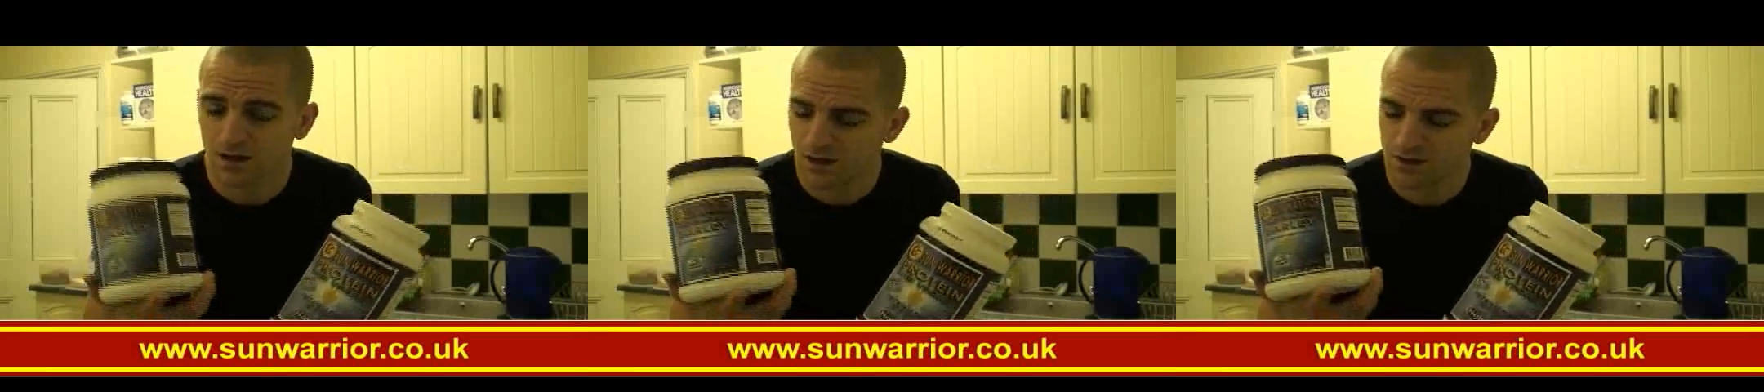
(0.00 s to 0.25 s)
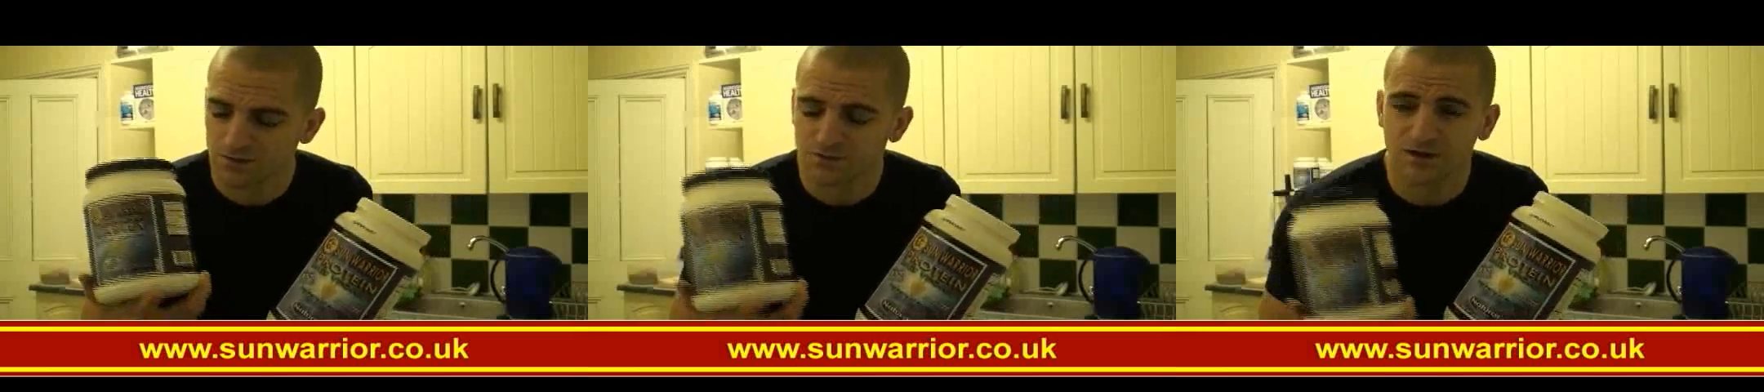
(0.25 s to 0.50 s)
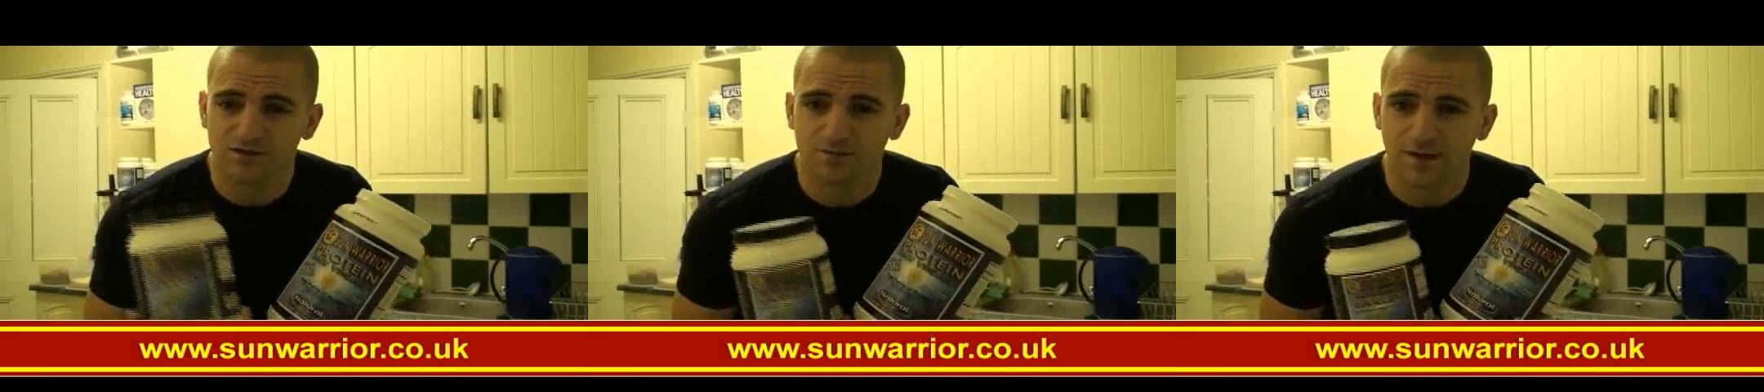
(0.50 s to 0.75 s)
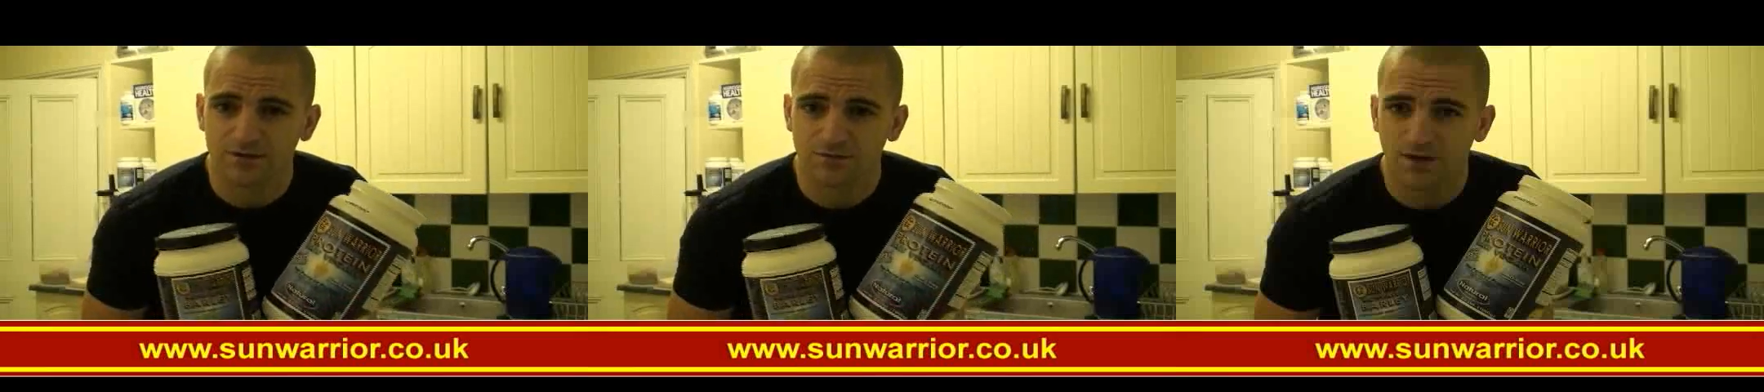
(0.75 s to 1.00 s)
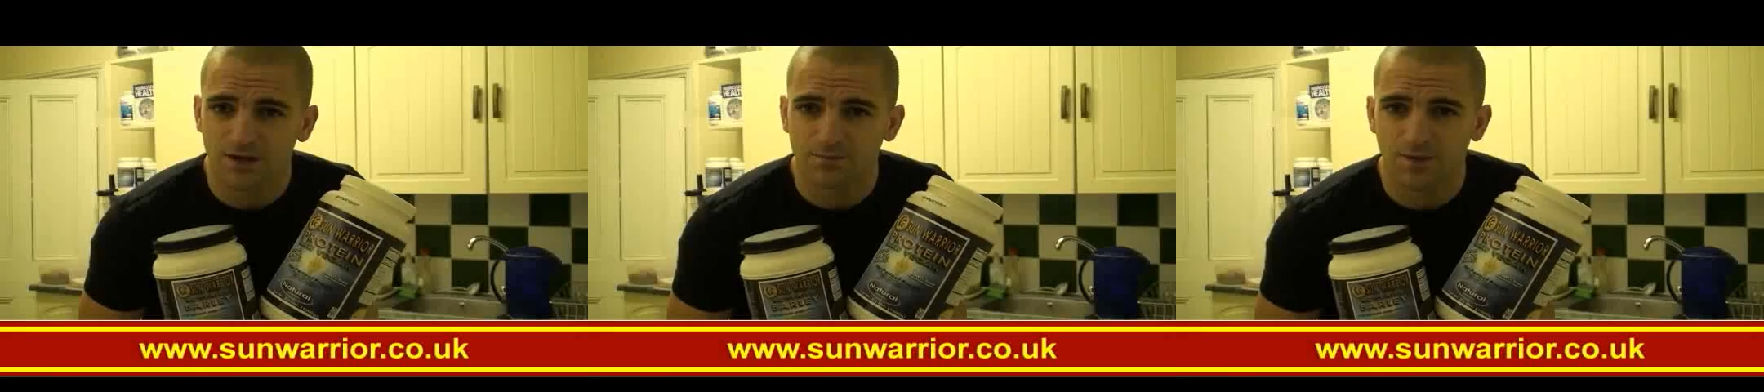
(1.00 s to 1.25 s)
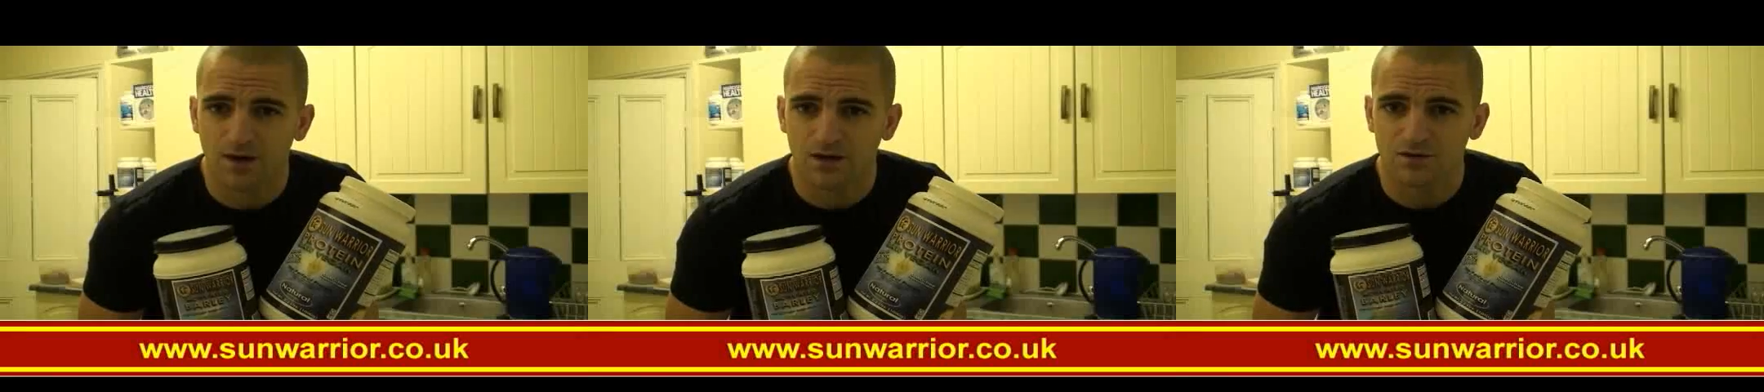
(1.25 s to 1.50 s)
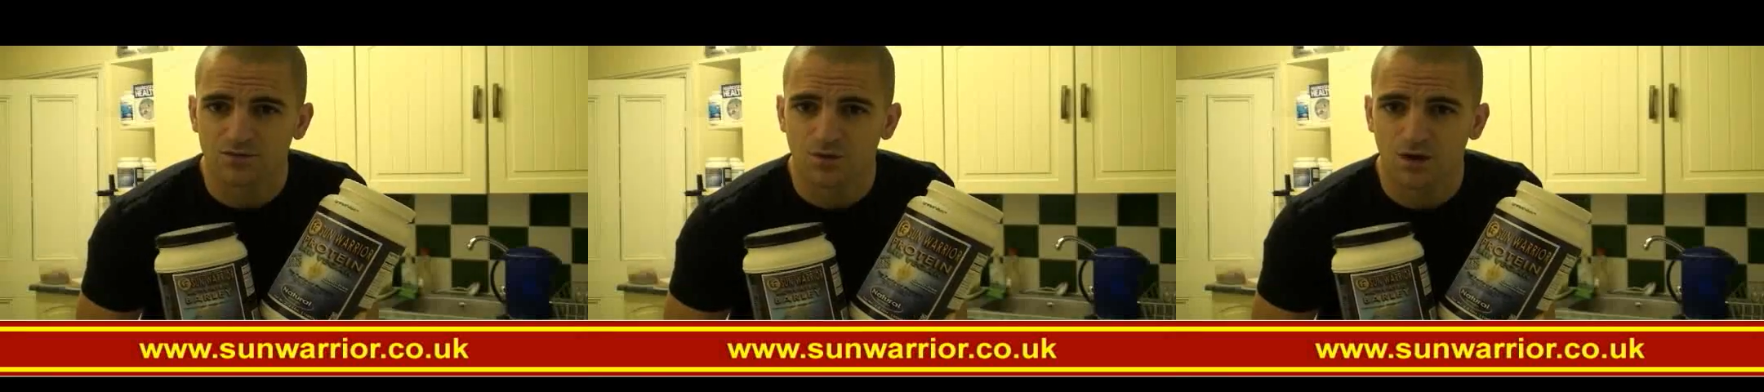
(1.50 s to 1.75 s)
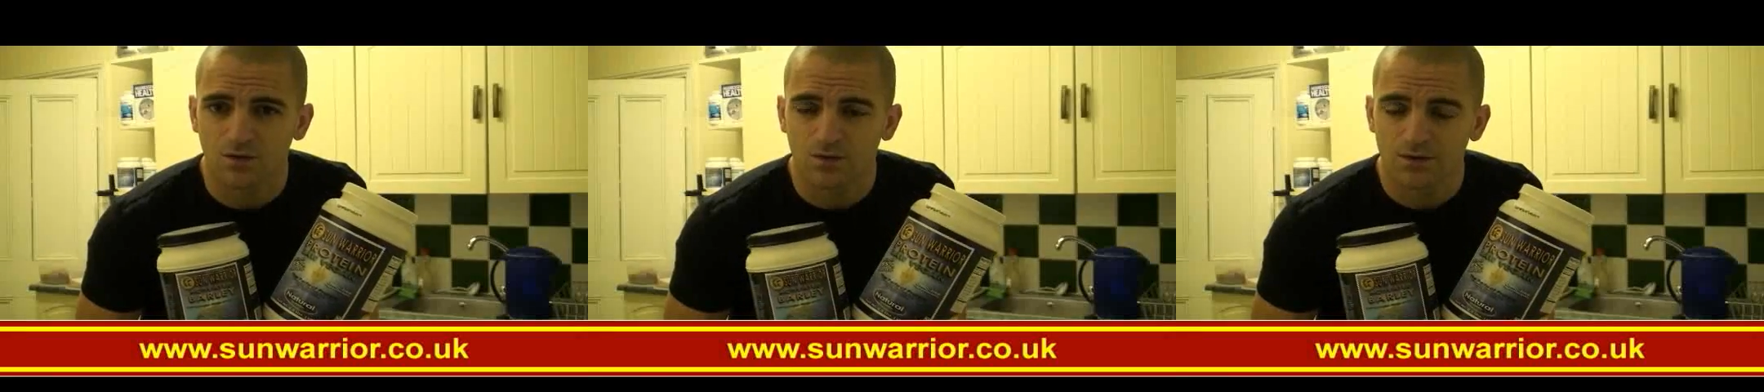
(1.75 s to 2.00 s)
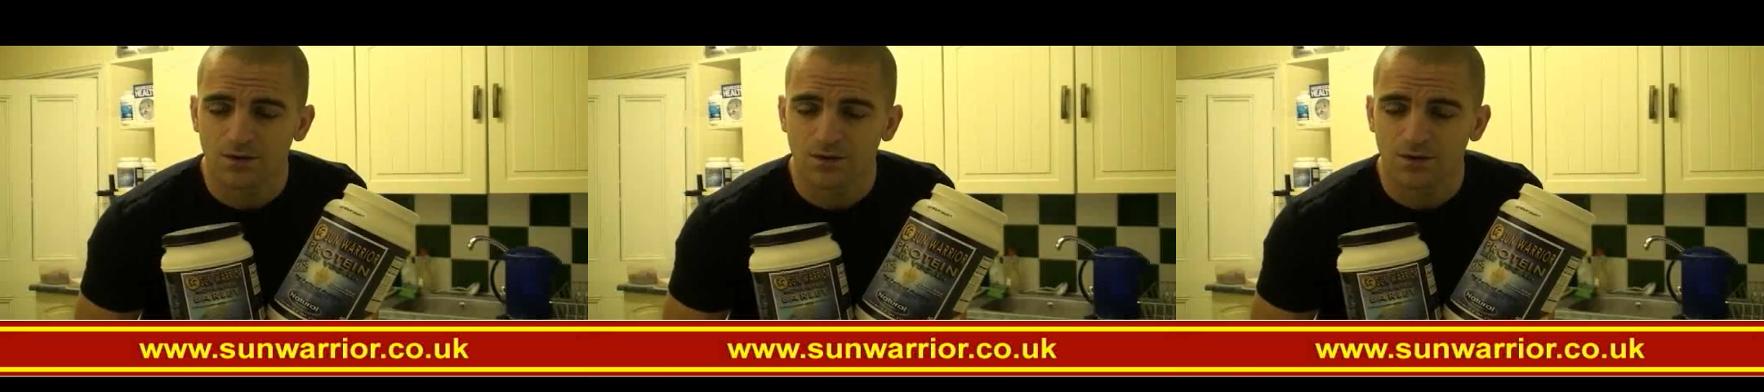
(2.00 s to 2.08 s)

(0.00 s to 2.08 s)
and I'll take some activated barley as well.